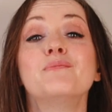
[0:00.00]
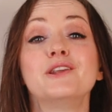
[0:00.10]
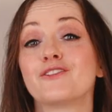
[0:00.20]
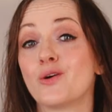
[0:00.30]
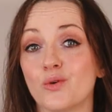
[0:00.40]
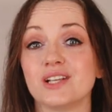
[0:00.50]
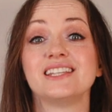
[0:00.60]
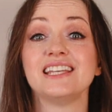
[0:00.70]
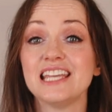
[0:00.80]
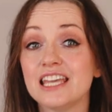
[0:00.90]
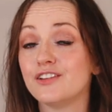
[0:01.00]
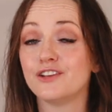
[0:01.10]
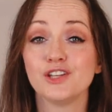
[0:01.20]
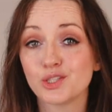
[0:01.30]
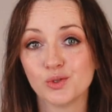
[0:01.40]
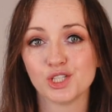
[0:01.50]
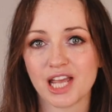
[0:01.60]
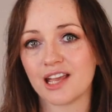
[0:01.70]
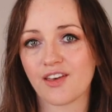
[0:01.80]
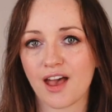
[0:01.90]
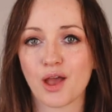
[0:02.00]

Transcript: But of course, even if you don't check that